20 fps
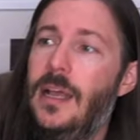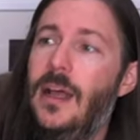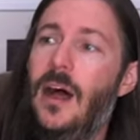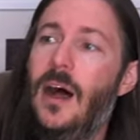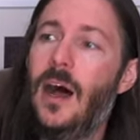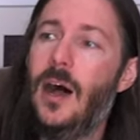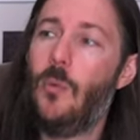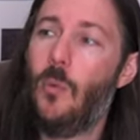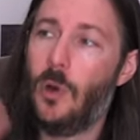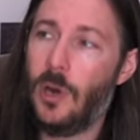
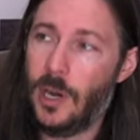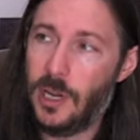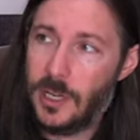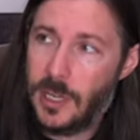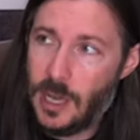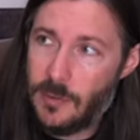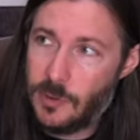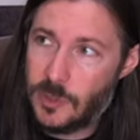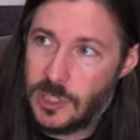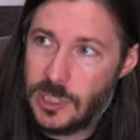Uh, we're going to
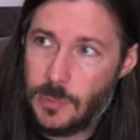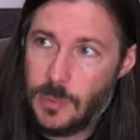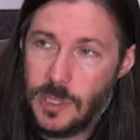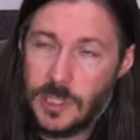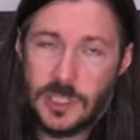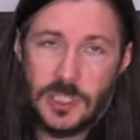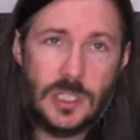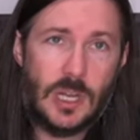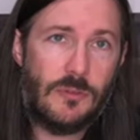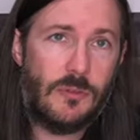cover some of
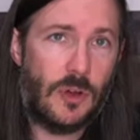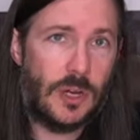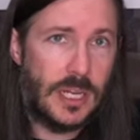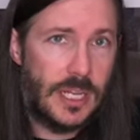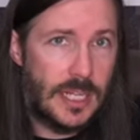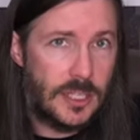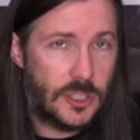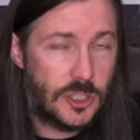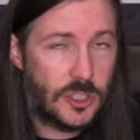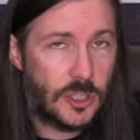this stuff on
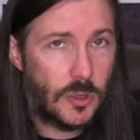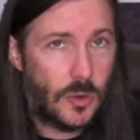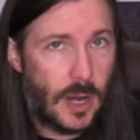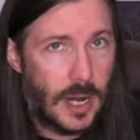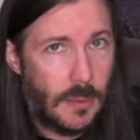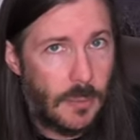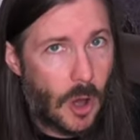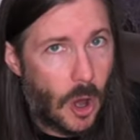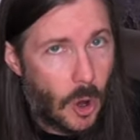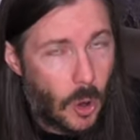
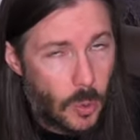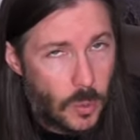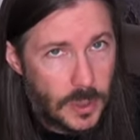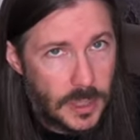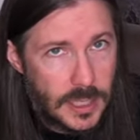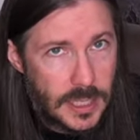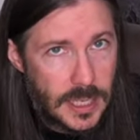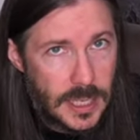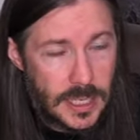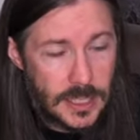Instagram
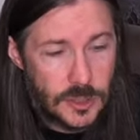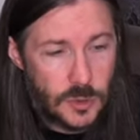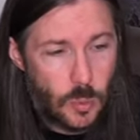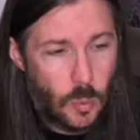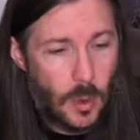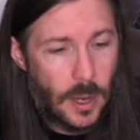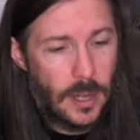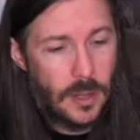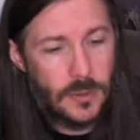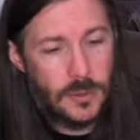only as
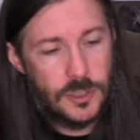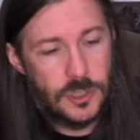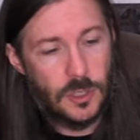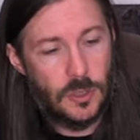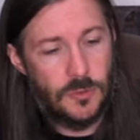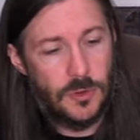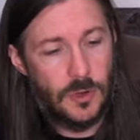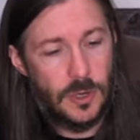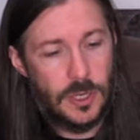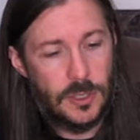well. So
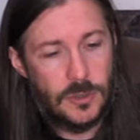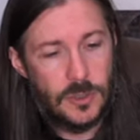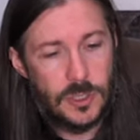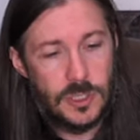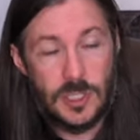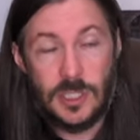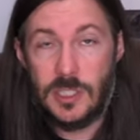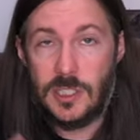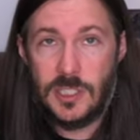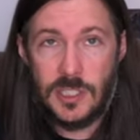if you're
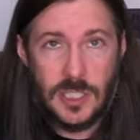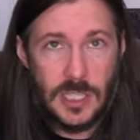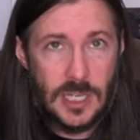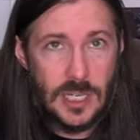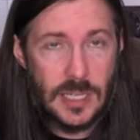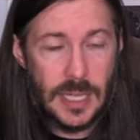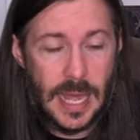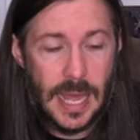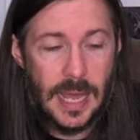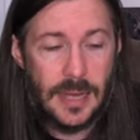interested in
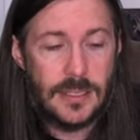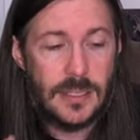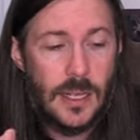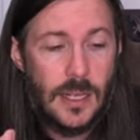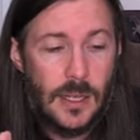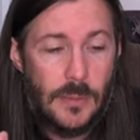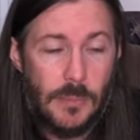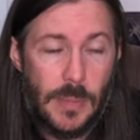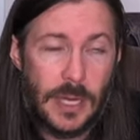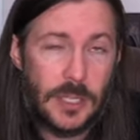seeing that,
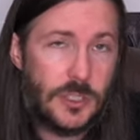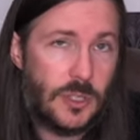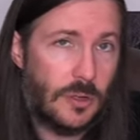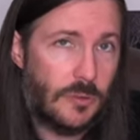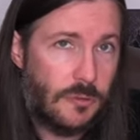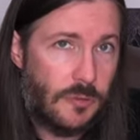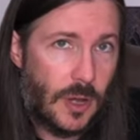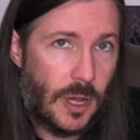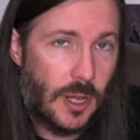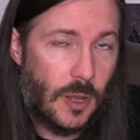make sure to
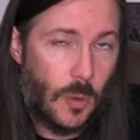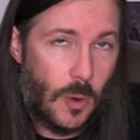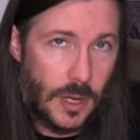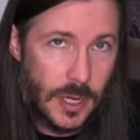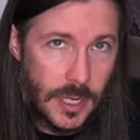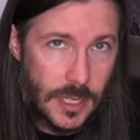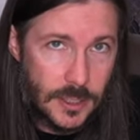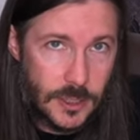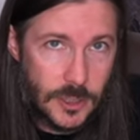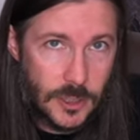follow on
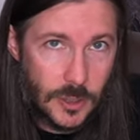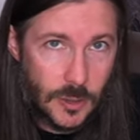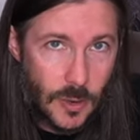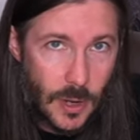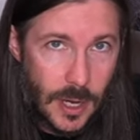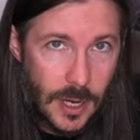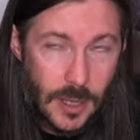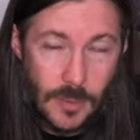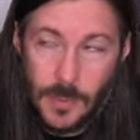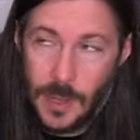
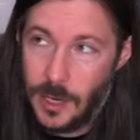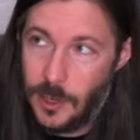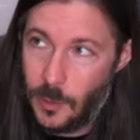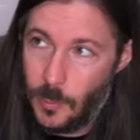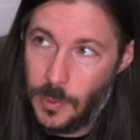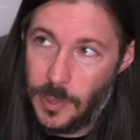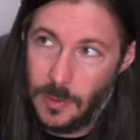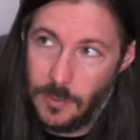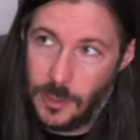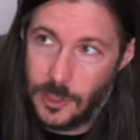Instagram, and you'll
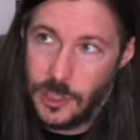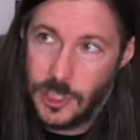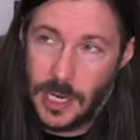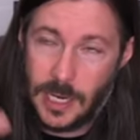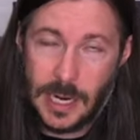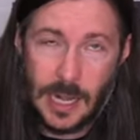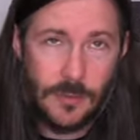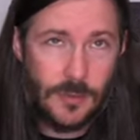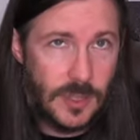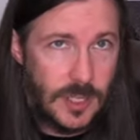be able to
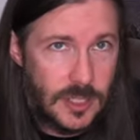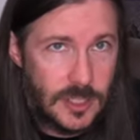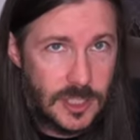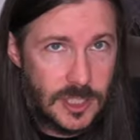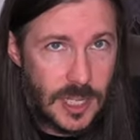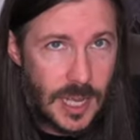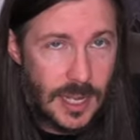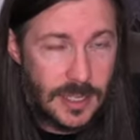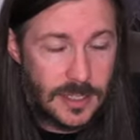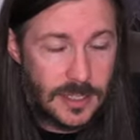check out these
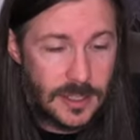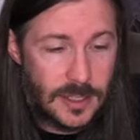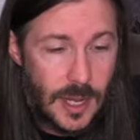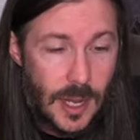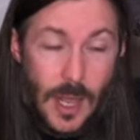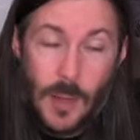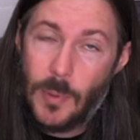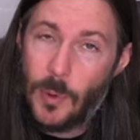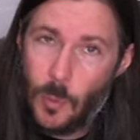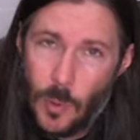sets.
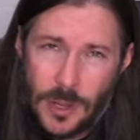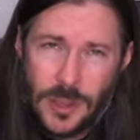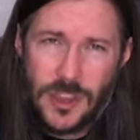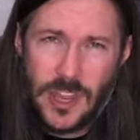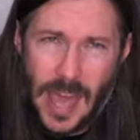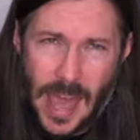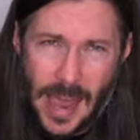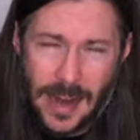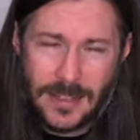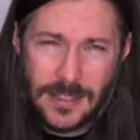But with
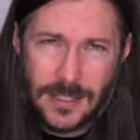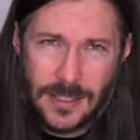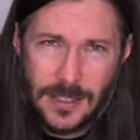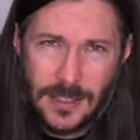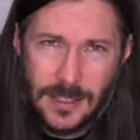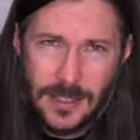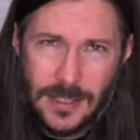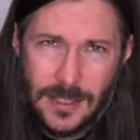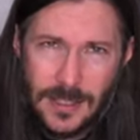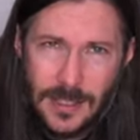that,
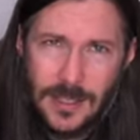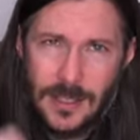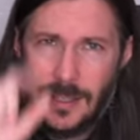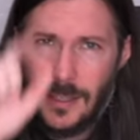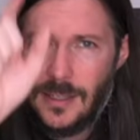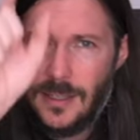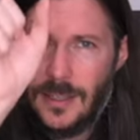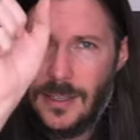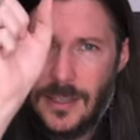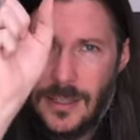
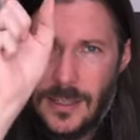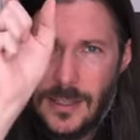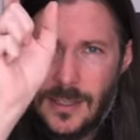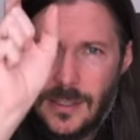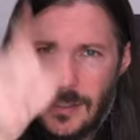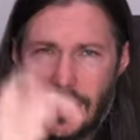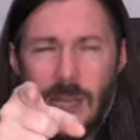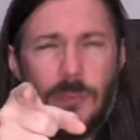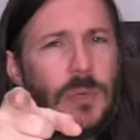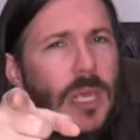
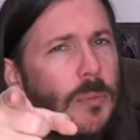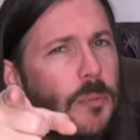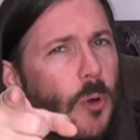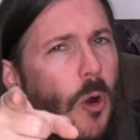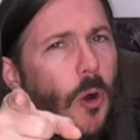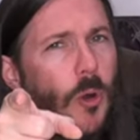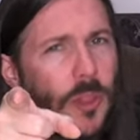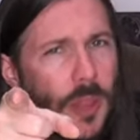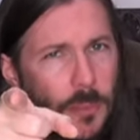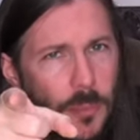team, keep
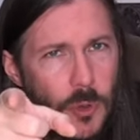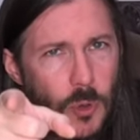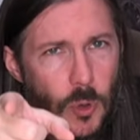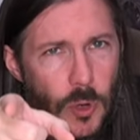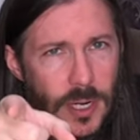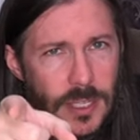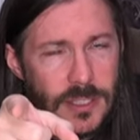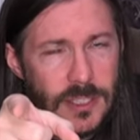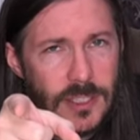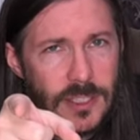rolling them
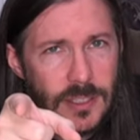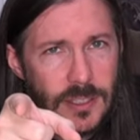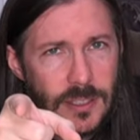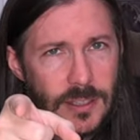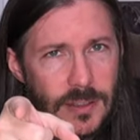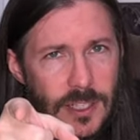crits.